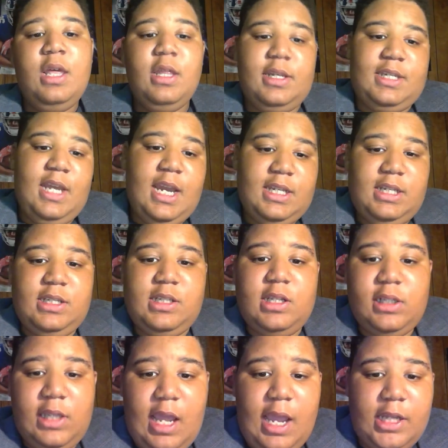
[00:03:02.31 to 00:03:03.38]
The Texans and
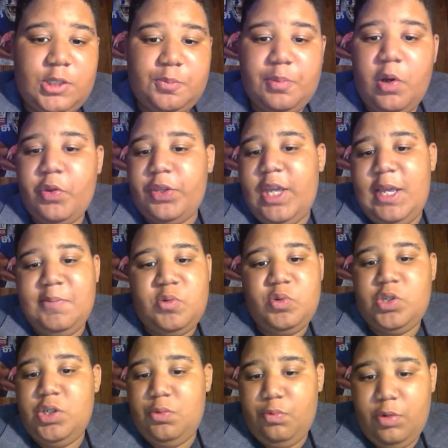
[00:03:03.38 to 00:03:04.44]
the Lions, both games we
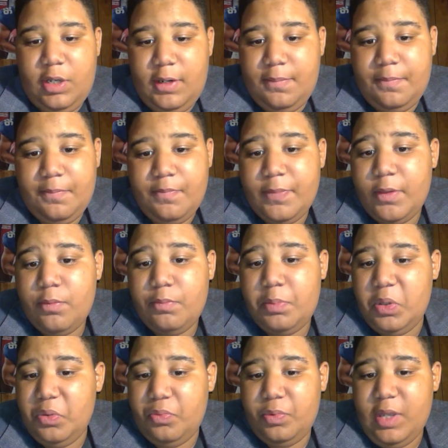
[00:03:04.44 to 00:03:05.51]
should win.
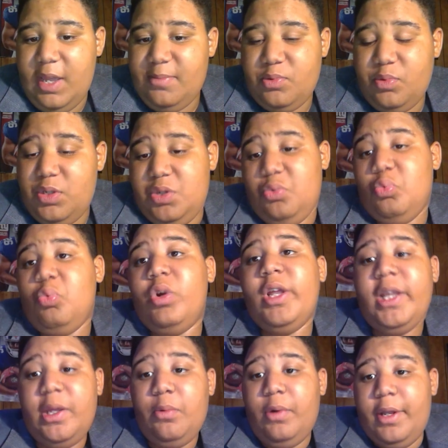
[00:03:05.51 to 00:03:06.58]
Both games we should
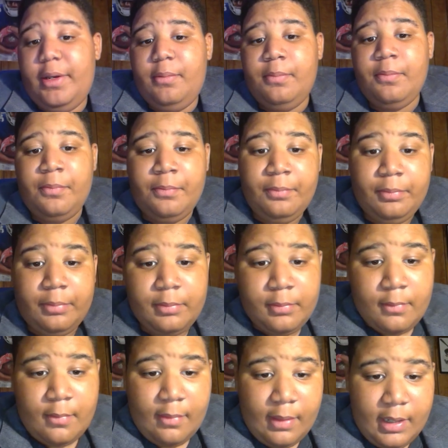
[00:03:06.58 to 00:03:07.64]
really win.
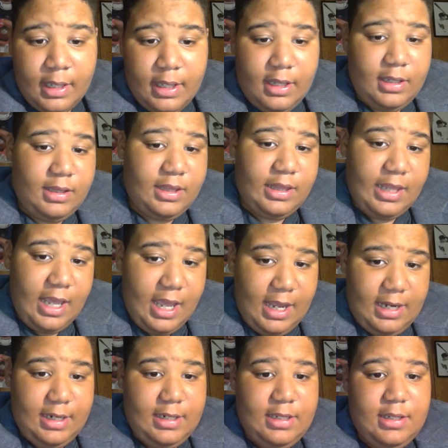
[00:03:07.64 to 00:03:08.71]
And
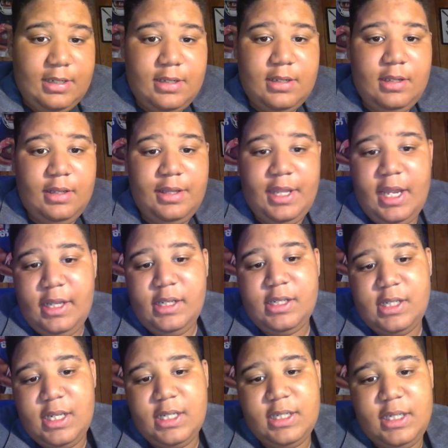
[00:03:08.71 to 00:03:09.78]
then the
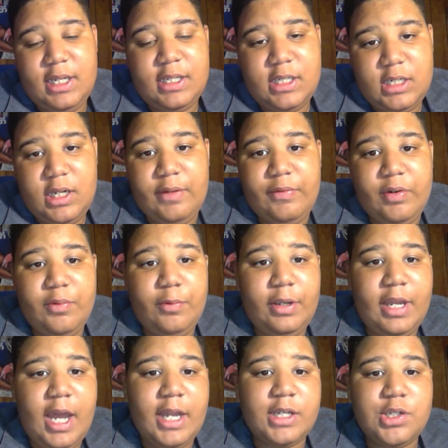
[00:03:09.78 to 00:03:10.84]
season gets tougher. We
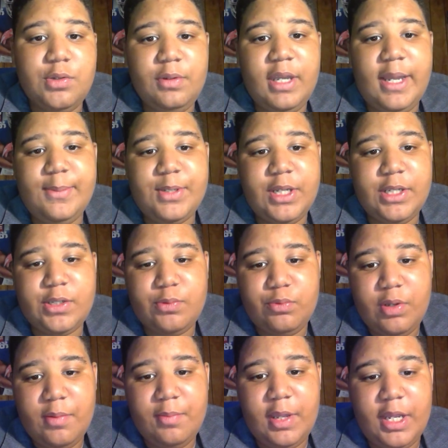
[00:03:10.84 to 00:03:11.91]
got two games against
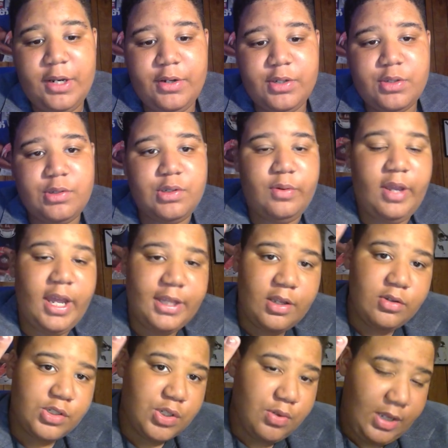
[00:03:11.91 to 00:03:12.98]
Commanders. So we got
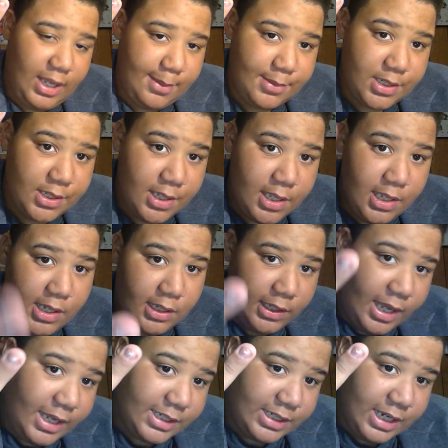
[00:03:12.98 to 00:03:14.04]
those two games,
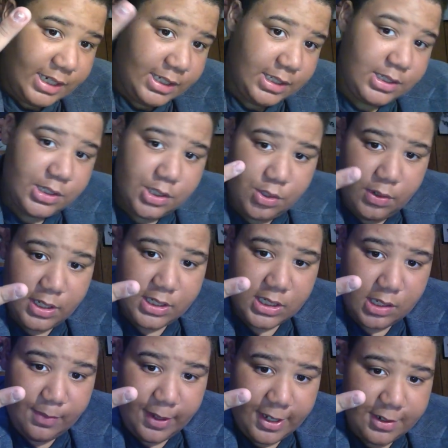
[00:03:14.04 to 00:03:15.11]
Lions, Texans, two against
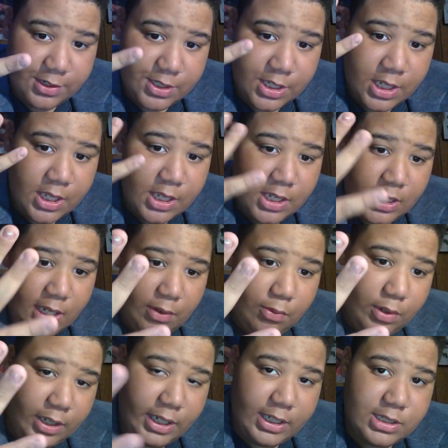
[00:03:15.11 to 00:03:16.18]
the Commanders, and
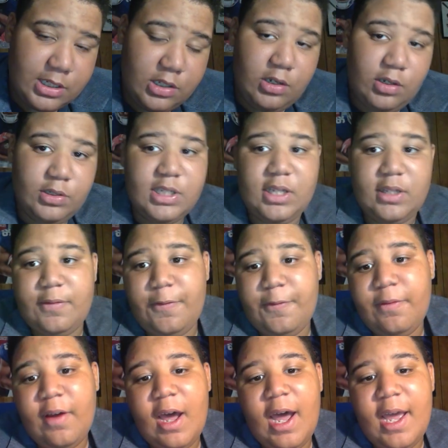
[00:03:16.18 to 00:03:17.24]
one against the Colts. That's
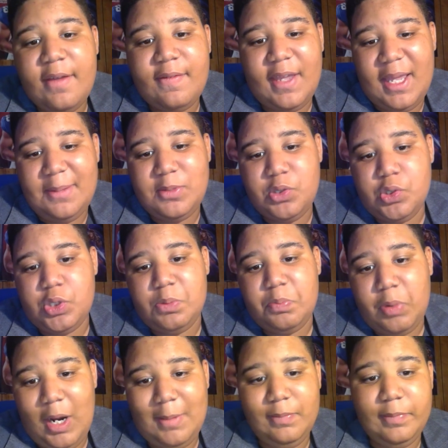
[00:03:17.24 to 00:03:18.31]
5 games you should
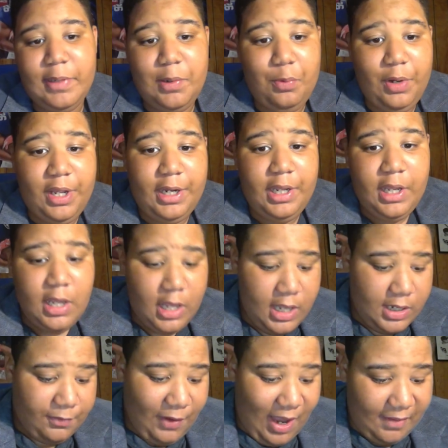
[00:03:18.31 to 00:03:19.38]
probably win.
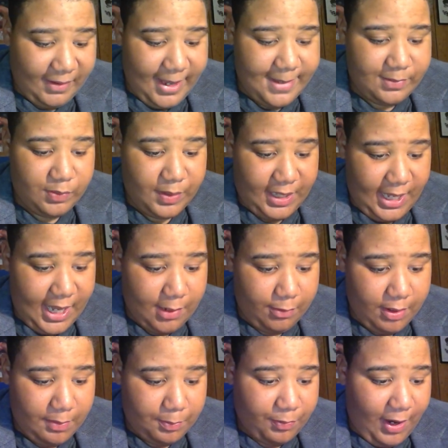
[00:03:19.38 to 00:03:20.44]
5 games we can
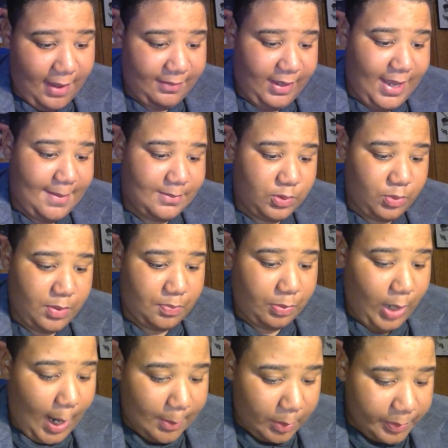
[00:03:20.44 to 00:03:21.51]
win. 5 games we
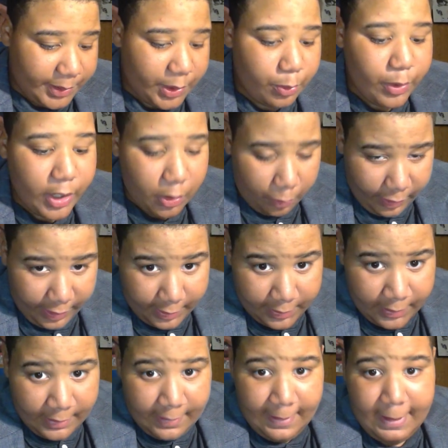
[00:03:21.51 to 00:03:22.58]
probably will win.
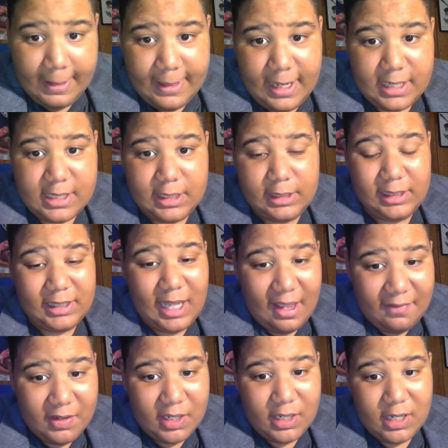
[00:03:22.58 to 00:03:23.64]
That's
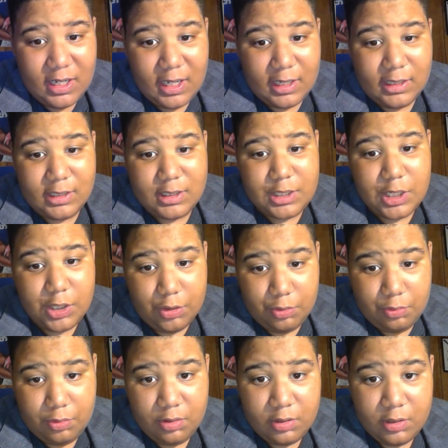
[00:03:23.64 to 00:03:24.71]
11-2.